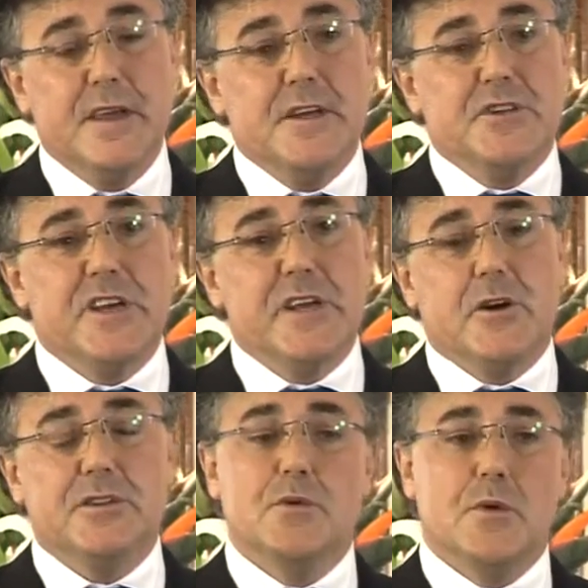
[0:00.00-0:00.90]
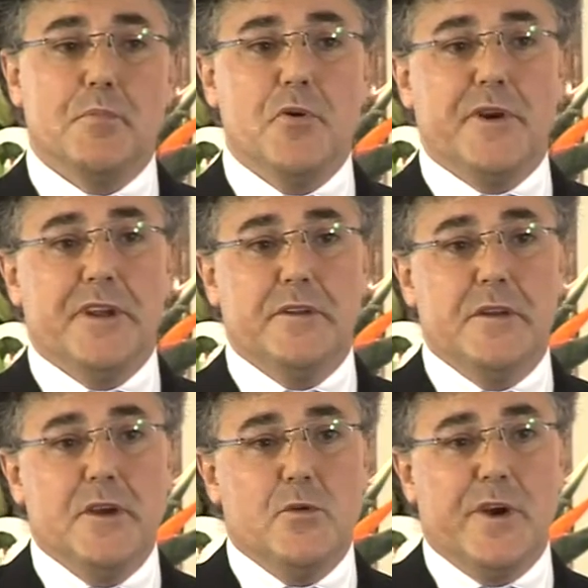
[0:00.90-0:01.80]
She got to a point
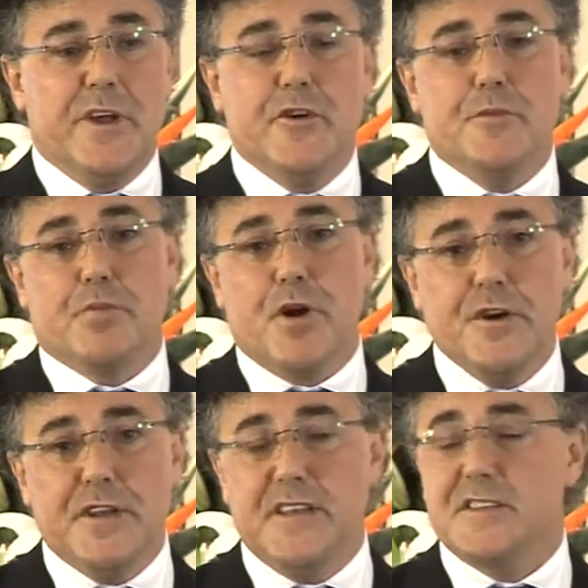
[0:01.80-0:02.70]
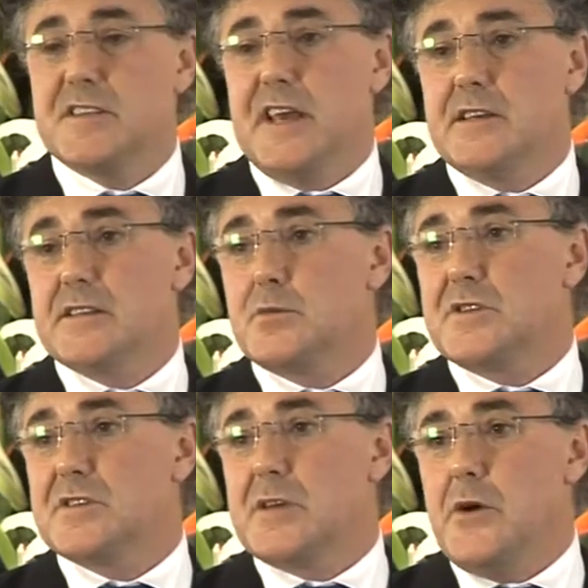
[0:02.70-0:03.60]
where her protein status
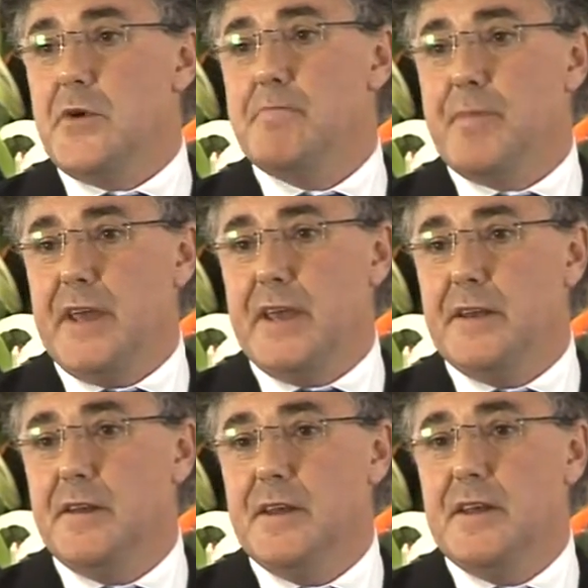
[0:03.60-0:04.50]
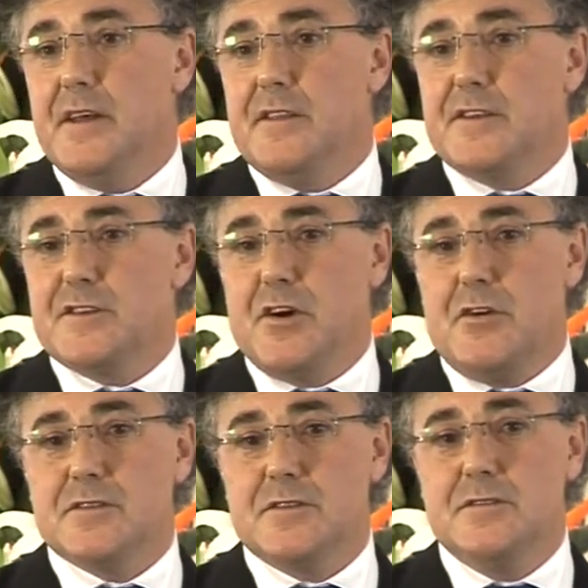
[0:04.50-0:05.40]
was so impaired the
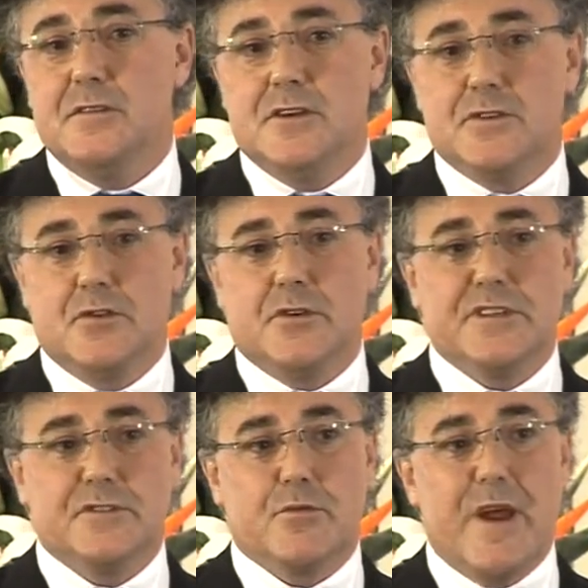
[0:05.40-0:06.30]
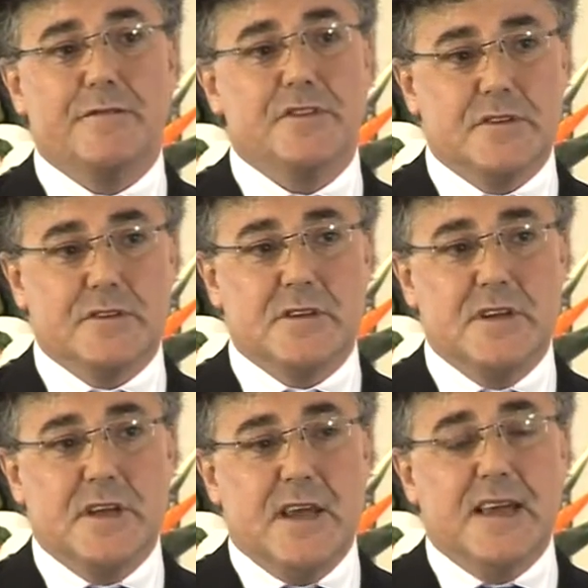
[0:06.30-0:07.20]
toxin took its ravages
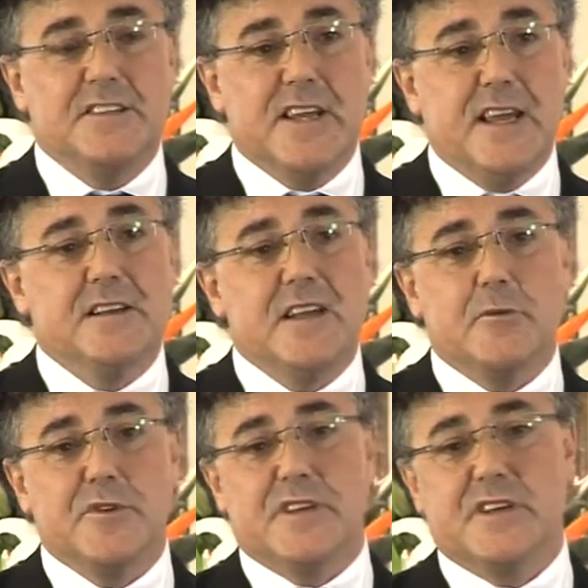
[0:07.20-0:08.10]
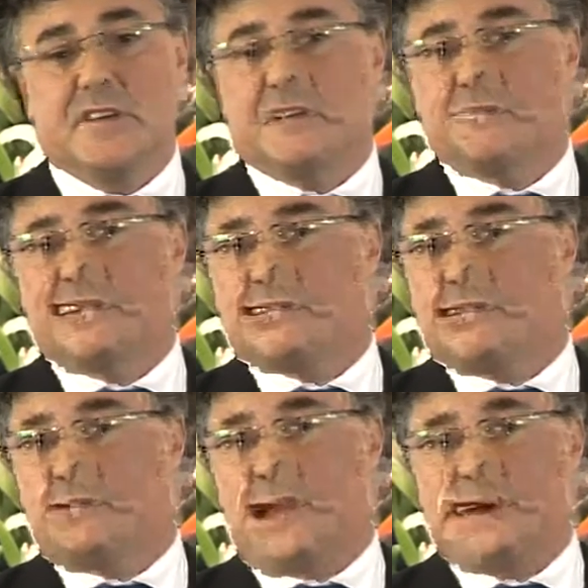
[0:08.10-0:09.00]
and she ended up with connective tissue
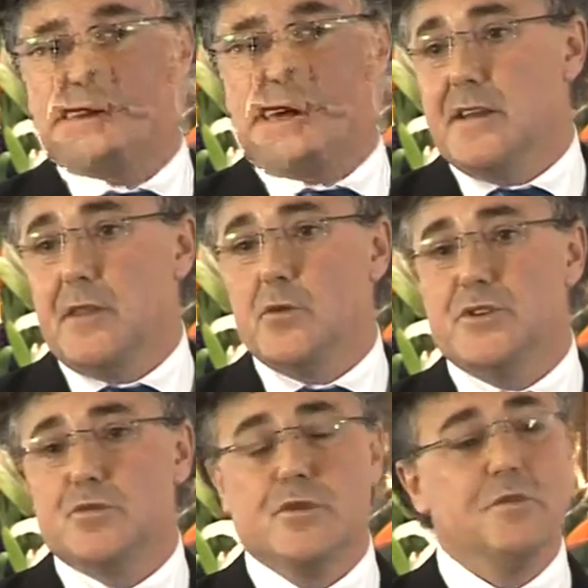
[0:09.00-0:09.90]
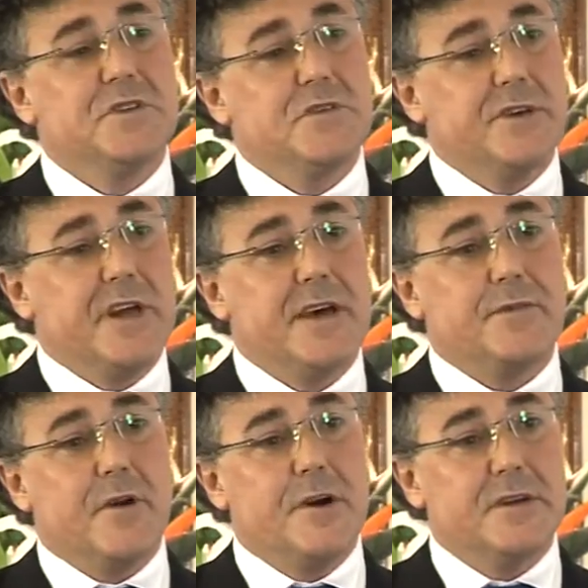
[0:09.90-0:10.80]
breakdown, in other words, rheumatoid
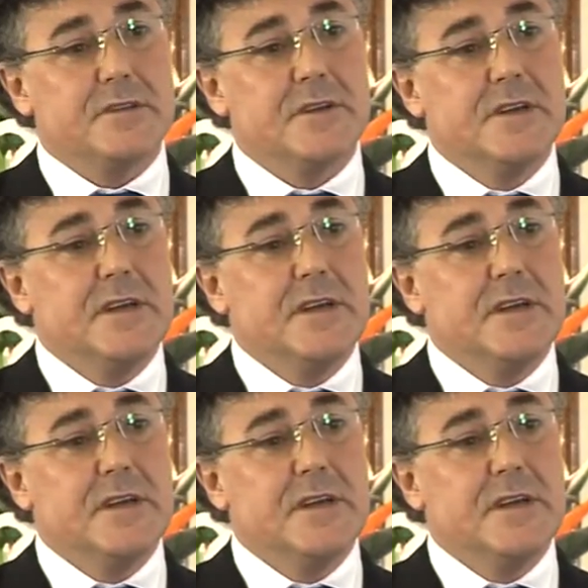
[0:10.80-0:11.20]
arthritis.